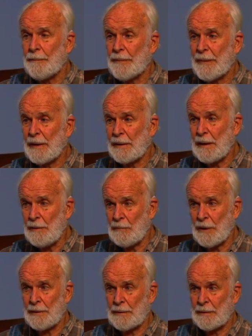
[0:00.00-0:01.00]
that he
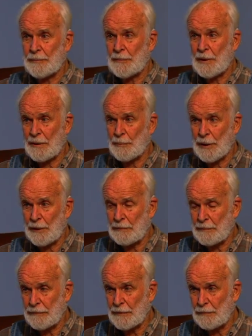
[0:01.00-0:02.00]
went up to the
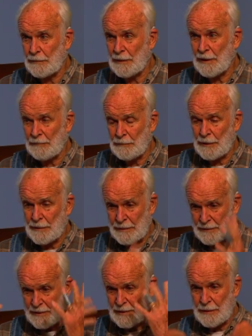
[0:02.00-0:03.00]
microphone and with
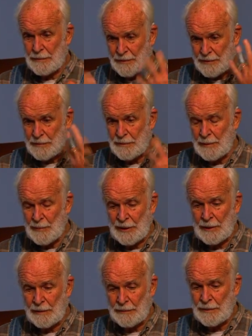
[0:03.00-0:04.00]
tears streaming
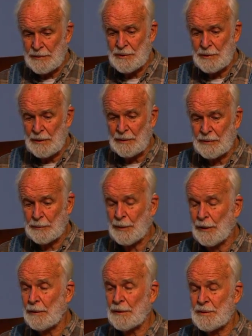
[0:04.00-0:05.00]
down his cheeks
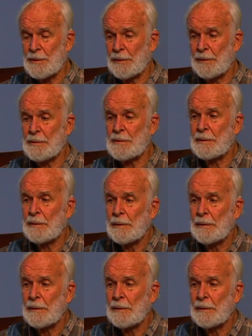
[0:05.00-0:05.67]
apologized